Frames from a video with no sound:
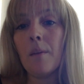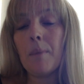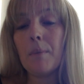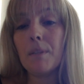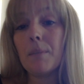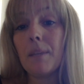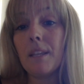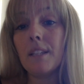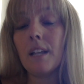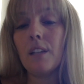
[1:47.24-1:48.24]
people's
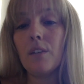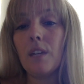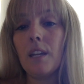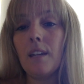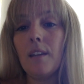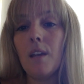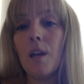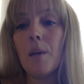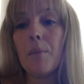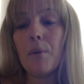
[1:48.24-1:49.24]
opinions on, you can
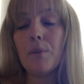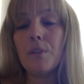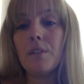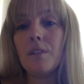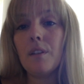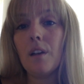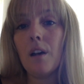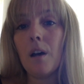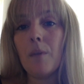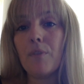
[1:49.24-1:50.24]
post
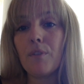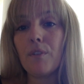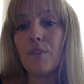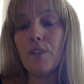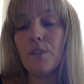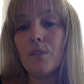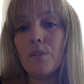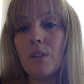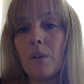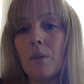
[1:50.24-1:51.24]
for
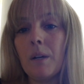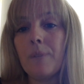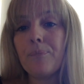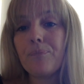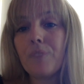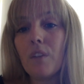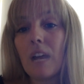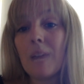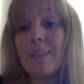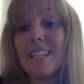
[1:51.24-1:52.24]
reviews or
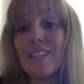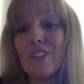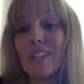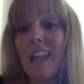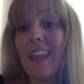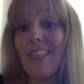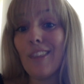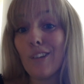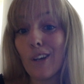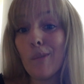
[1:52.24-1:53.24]
recommendations in
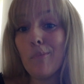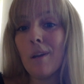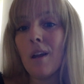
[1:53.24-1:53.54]
the group.